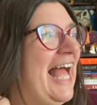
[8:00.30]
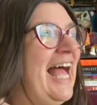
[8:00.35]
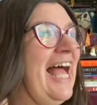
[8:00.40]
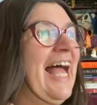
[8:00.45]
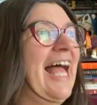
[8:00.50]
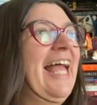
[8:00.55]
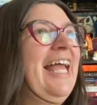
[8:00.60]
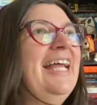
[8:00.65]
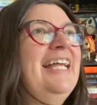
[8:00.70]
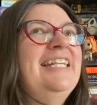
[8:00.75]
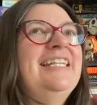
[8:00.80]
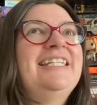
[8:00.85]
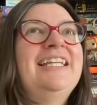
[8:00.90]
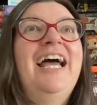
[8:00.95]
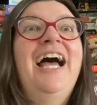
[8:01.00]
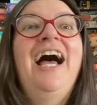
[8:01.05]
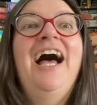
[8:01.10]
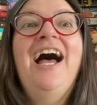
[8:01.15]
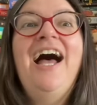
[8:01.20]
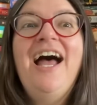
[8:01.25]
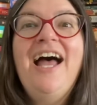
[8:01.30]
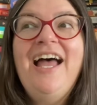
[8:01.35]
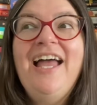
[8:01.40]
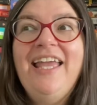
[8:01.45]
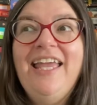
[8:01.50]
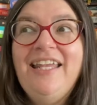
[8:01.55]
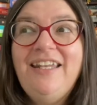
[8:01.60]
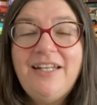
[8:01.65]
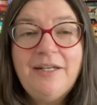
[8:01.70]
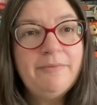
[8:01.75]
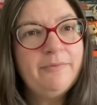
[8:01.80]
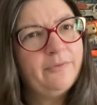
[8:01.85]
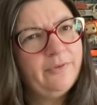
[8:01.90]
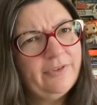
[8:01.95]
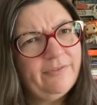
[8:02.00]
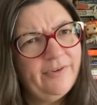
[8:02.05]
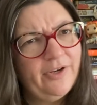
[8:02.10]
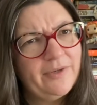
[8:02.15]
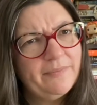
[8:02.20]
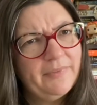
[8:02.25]
And I ended up with
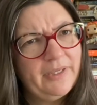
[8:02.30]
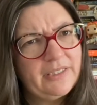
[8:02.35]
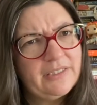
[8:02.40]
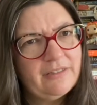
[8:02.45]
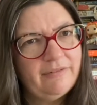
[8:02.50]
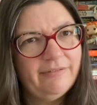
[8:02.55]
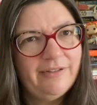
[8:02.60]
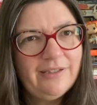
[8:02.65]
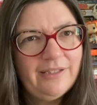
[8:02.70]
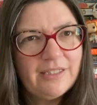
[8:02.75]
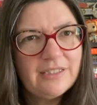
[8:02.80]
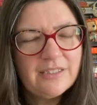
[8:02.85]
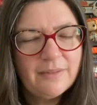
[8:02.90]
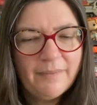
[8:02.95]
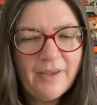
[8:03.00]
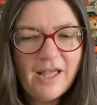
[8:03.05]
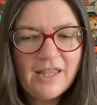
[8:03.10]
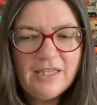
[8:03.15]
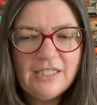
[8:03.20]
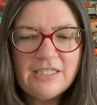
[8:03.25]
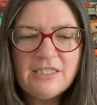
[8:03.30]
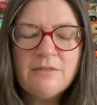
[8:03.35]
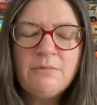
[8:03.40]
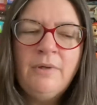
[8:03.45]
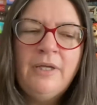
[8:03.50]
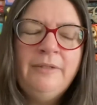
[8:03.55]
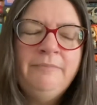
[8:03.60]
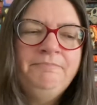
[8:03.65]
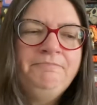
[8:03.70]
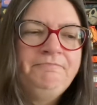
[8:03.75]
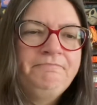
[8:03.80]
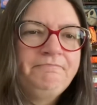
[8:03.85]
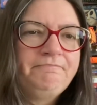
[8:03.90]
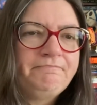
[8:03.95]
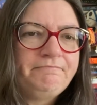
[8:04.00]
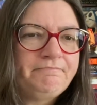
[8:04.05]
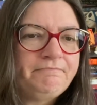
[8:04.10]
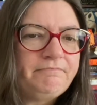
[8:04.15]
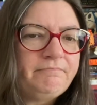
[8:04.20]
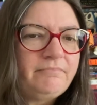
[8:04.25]
very mixed feelings about this one.
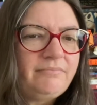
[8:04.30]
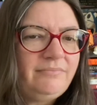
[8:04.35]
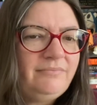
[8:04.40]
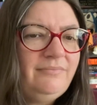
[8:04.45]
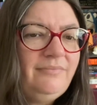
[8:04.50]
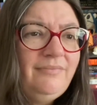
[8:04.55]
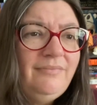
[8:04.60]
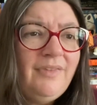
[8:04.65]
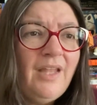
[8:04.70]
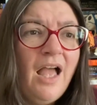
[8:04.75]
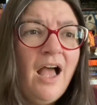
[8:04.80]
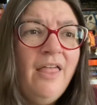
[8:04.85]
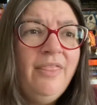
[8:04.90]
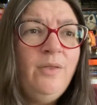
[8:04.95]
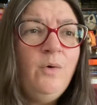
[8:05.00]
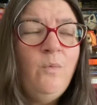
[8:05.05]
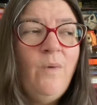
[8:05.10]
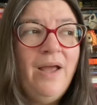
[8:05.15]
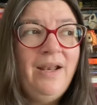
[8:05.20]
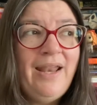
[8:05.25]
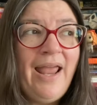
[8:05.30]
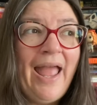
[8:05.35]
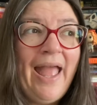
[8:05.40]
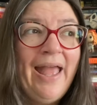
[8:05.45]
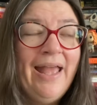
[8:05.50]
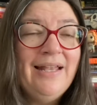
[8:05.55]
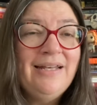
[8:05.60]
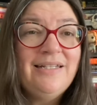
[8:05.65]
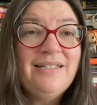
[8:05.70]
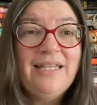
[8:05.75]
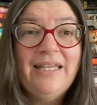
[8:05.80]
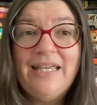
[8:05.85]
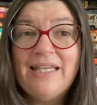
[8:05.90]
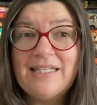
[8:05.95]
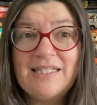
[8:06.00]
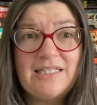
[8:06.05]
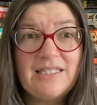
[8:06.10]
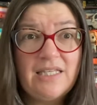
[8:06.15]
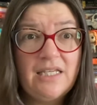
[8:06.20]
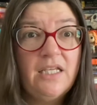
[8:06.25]
On the one hand,
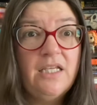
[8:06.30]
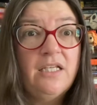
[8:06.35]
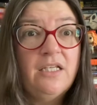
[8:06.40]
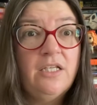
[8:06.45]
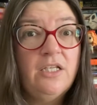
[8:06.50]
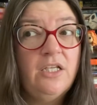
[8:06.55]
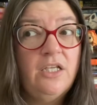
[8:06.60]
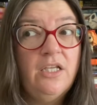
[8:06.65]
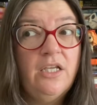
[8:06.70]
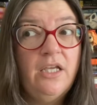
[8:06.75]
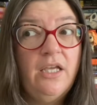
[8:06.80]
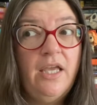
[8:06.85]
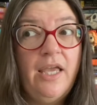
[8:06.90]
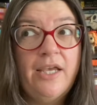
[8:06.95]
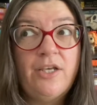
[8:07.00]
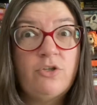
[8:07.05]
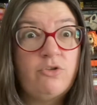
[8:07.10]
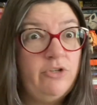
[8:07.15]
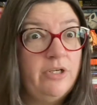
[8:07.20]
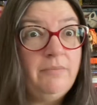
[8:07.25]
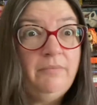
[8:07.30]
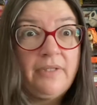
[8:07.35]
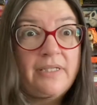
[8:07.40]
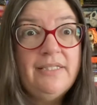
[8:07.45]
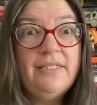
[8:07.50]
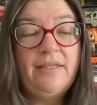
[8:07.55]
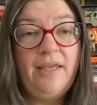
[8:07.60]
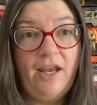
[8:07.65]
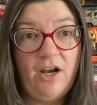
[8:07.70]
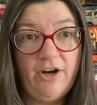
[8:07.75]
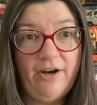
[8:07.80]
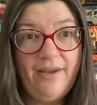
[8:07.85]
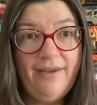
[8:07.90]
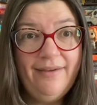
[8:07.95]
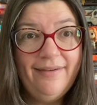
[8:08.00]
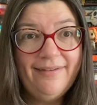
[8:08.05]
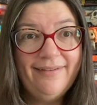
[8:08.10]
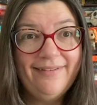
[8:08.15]
it's extremely scary.